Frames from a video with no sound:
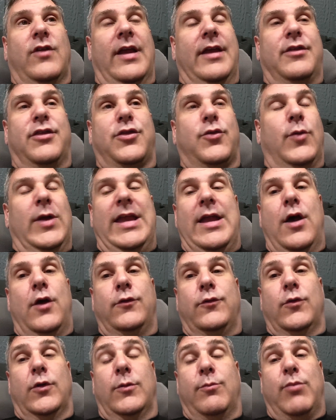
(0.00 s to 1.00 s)
like
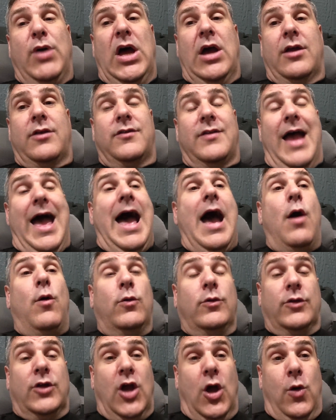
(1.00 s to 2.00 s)
$300
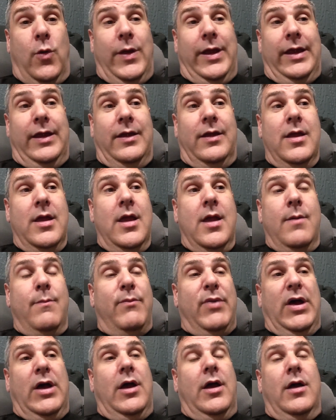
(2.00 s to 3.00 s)
outgoing,
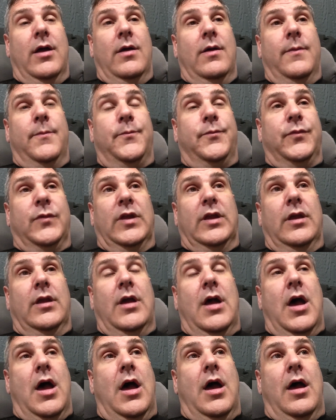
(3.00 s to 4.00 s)
but
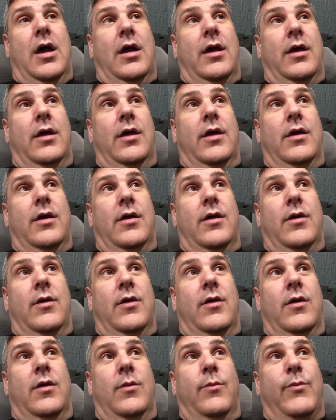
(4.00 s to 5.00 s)

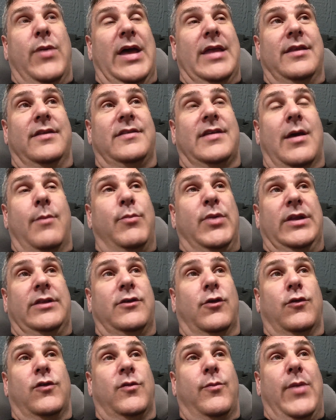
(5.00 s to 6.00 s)
by the time, but
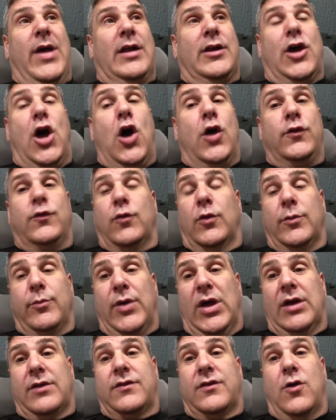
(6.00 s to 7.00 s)
there's about
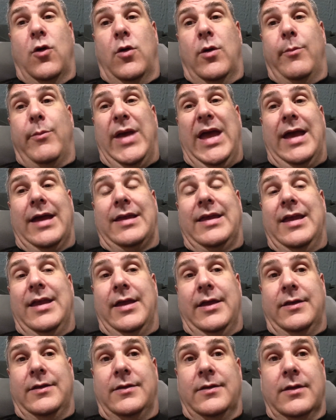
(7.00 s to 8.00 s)
$100 going back
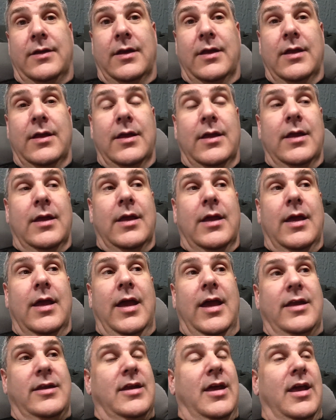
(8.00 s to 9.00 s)
in.
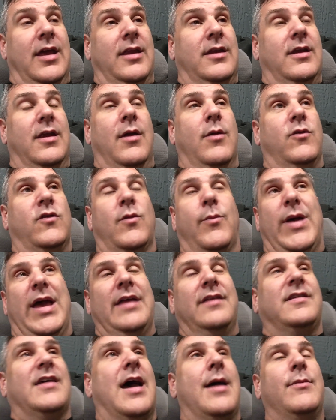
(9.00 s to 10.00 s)
And then, so
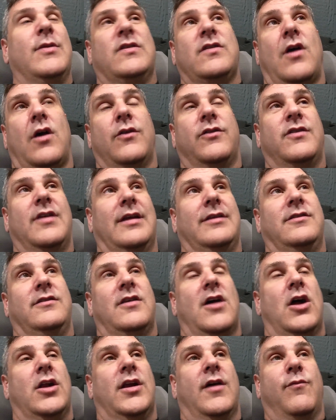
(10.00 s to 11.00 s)
by the time it's all said
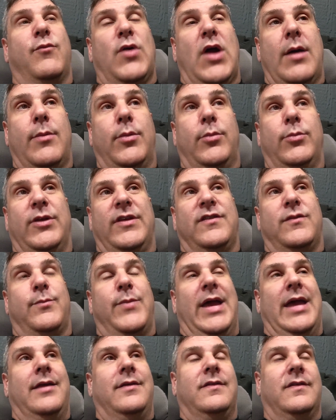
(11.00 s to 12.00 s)
and done, I've probably
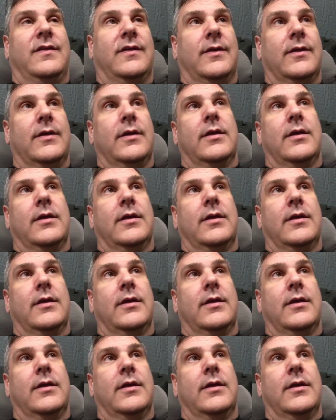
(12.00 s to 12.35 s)
spent